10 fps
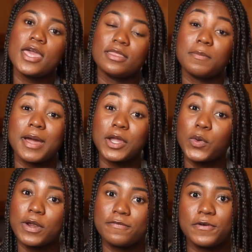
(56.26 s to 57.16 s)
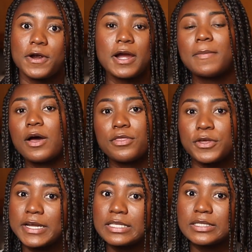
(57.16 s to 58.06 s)
the microwave for about
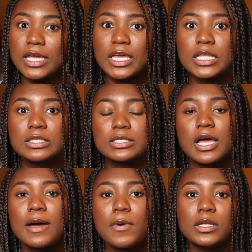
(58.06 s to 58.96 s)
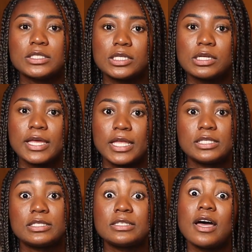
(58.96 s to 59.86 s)
30 seconds until
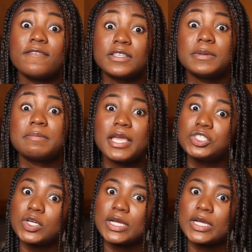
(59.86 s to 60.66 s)
it's soft, but make sure